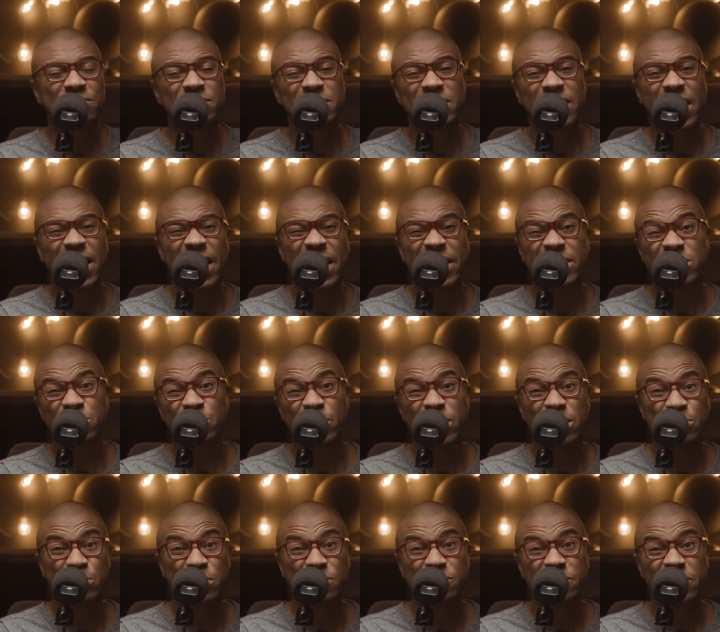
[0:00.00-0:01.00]
After that, I just
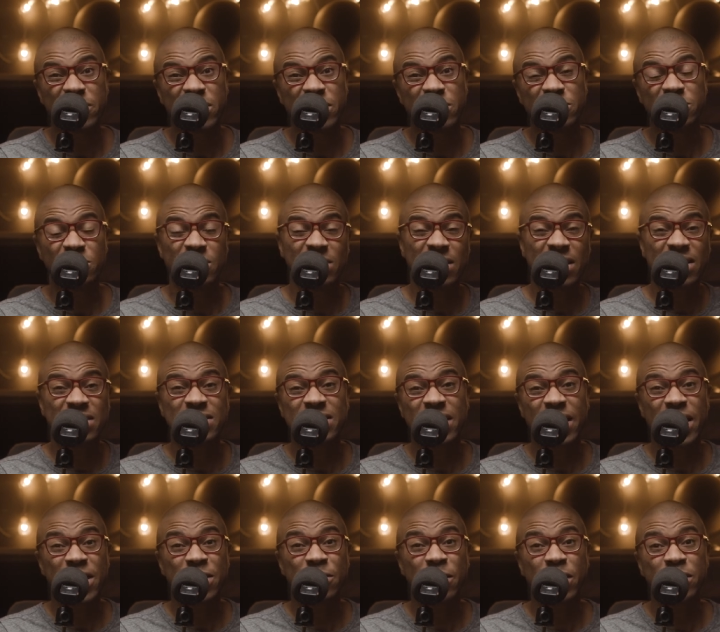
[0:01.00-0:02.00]
wanted to be funny. So the next
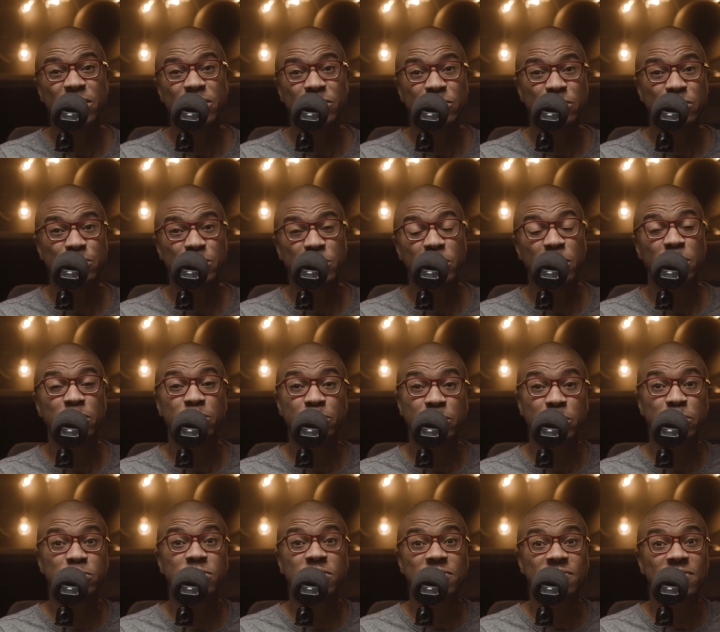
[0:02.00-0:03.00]
day I created a room called
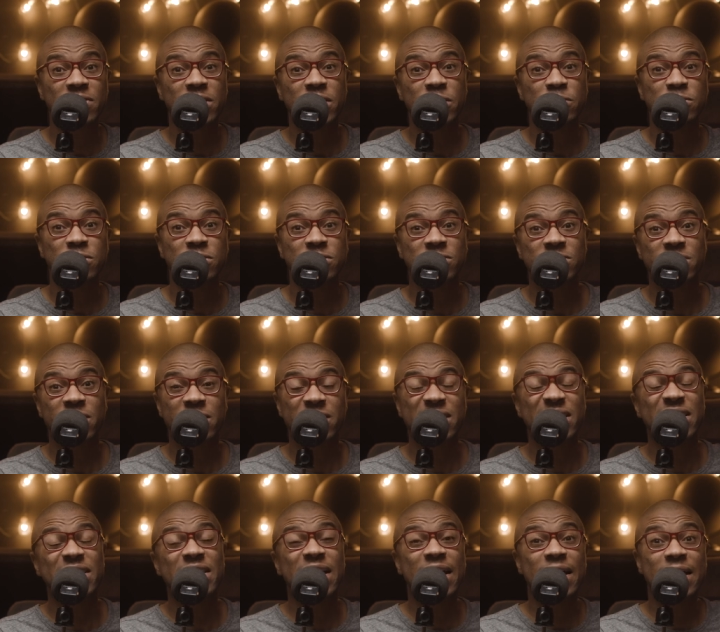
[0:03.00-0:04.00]
music video should start
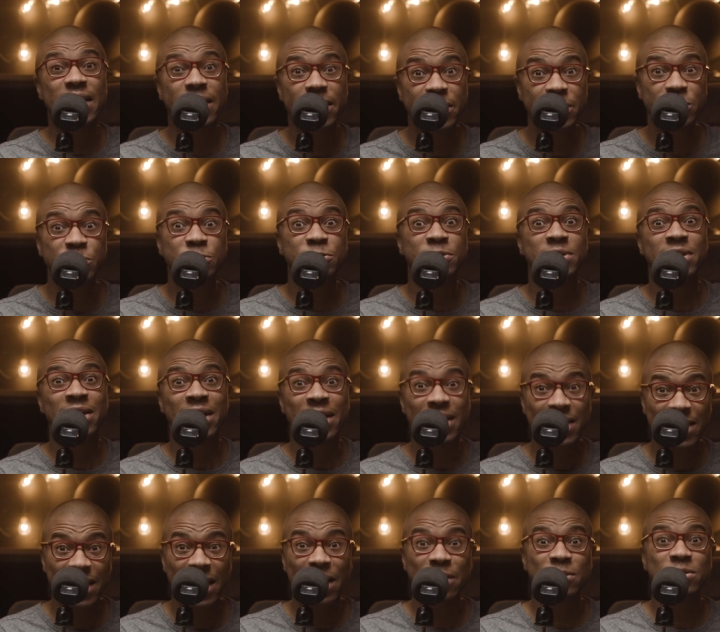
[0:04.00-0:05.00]
at
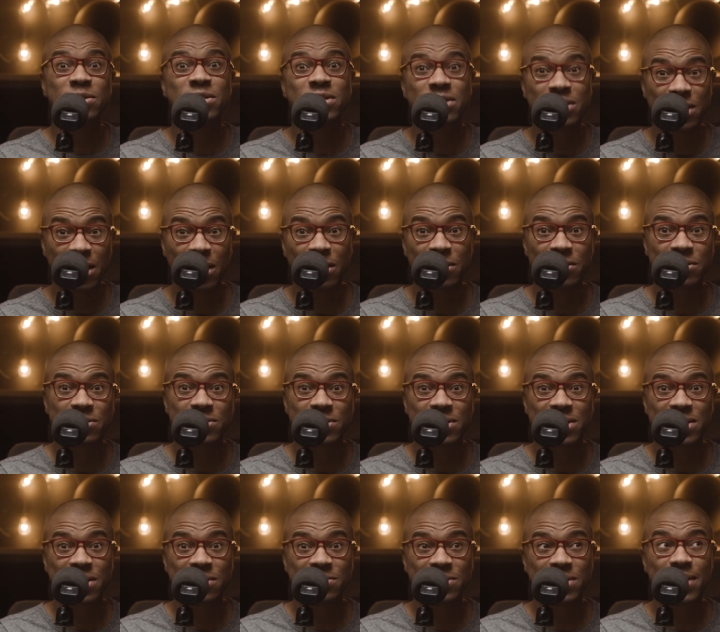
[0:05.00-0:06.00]
$100,000
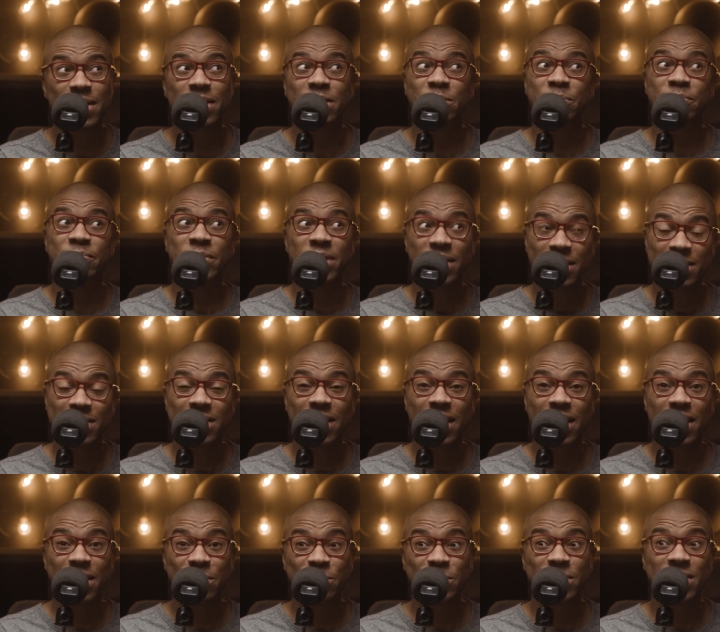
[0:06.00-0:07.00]
because I was like,
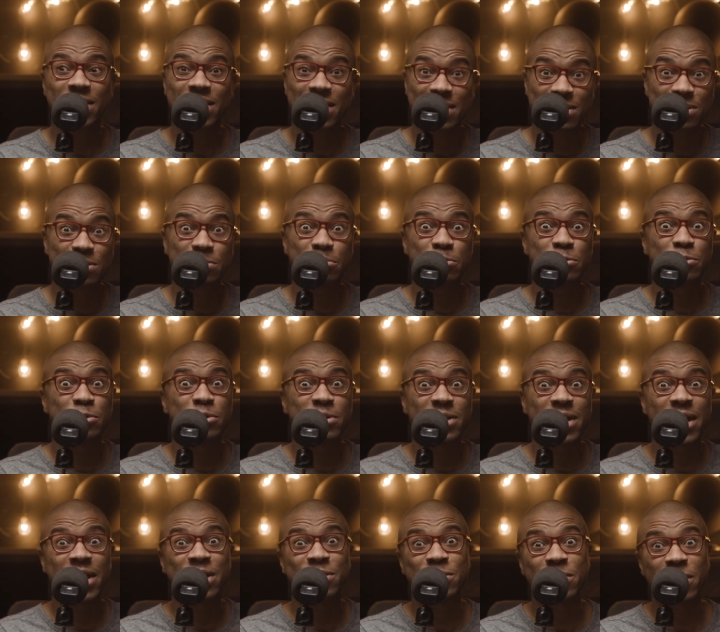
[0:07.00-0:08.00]
dang, we're gonna get some
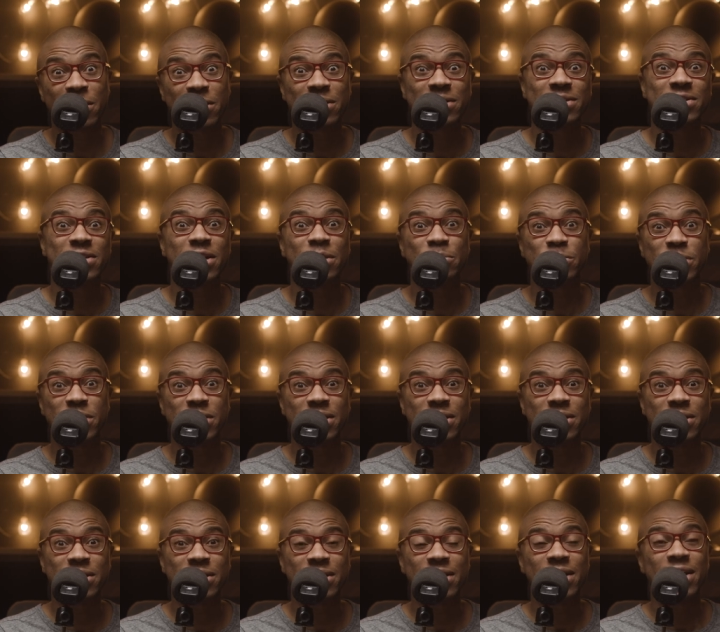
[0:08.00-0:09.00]
really angry artists coming in
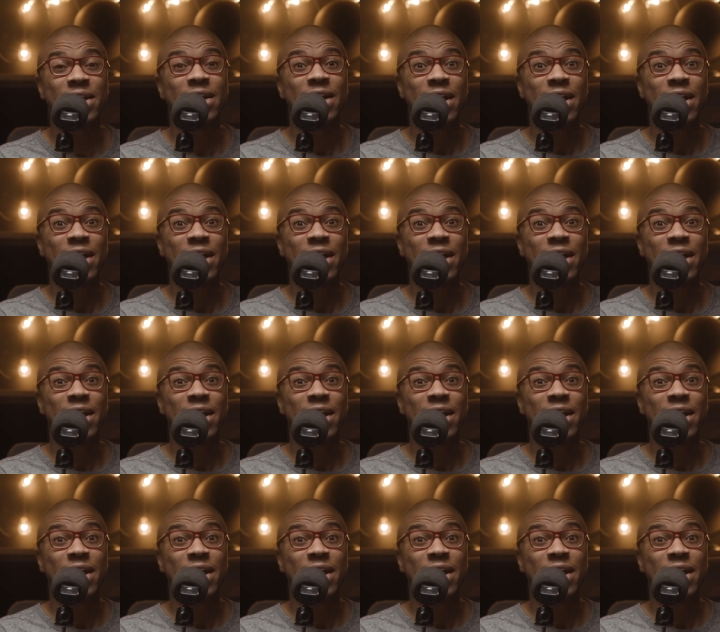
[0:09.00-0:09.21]
here.